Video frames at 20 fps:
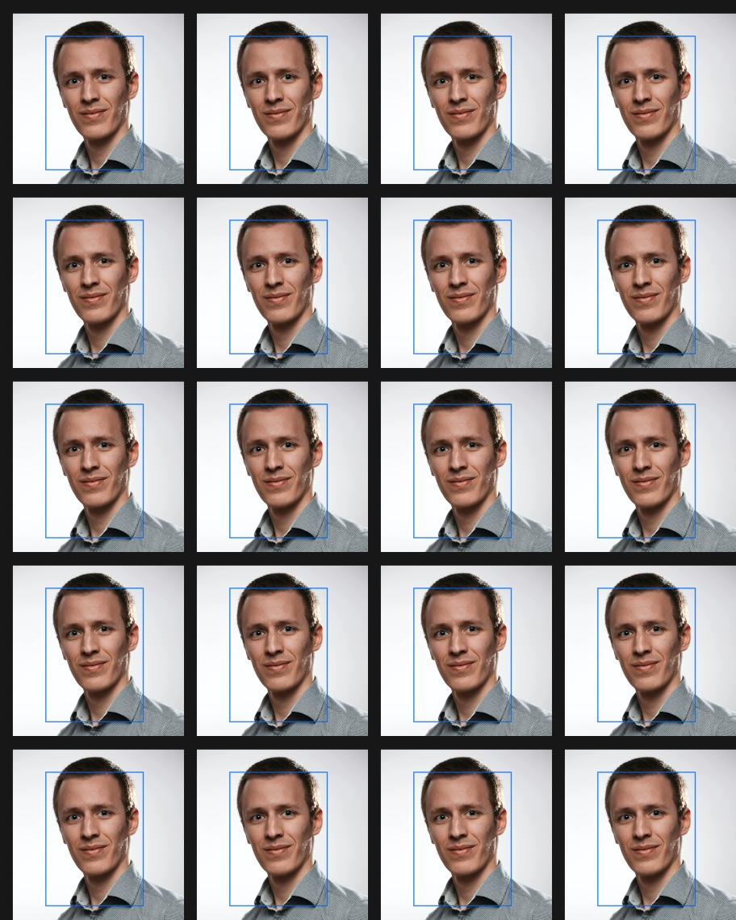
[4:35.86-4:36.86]

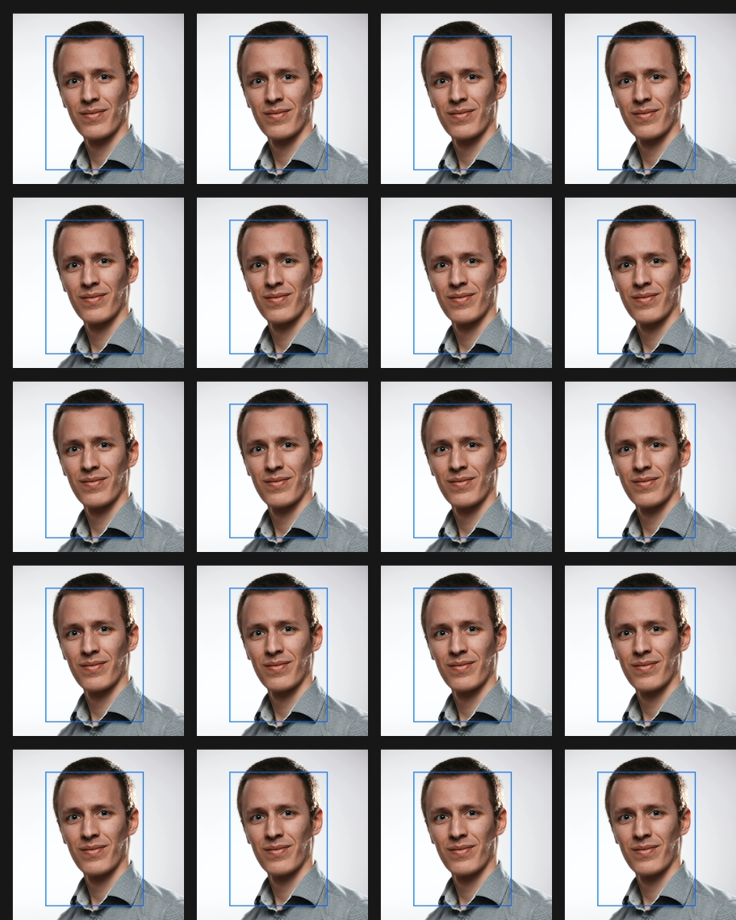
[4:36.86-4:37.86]

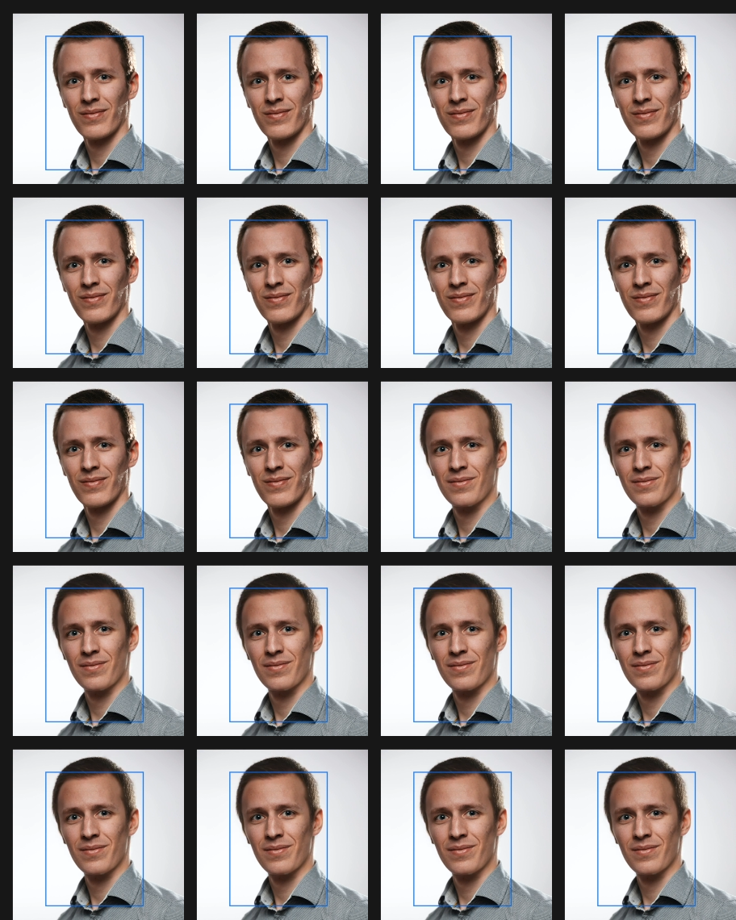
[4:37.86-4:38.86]

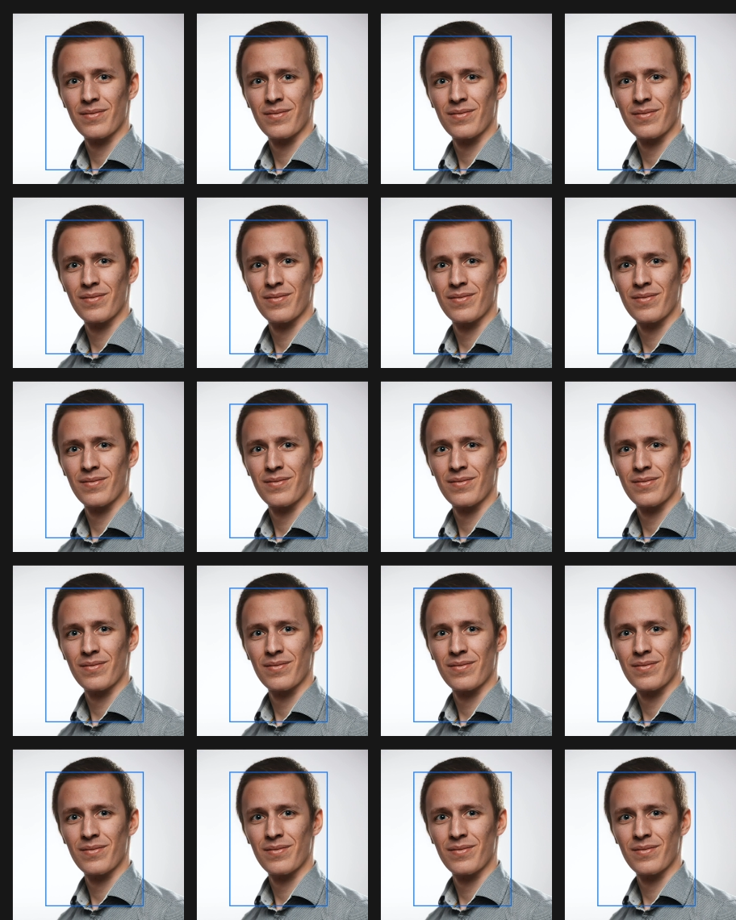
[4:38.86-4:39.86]

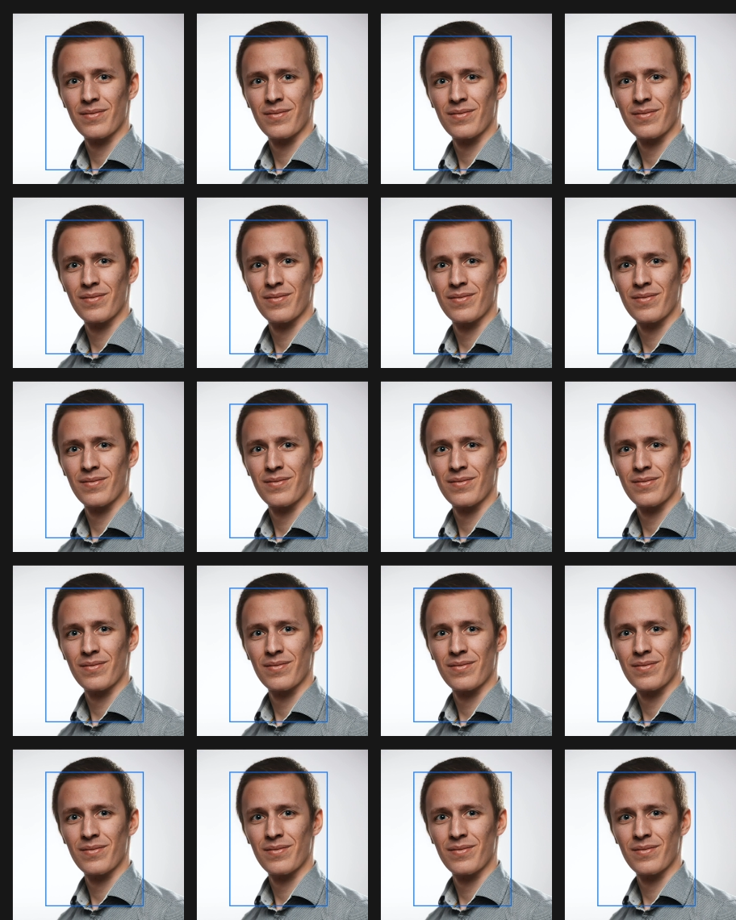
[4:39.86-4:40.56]
Nothing is said.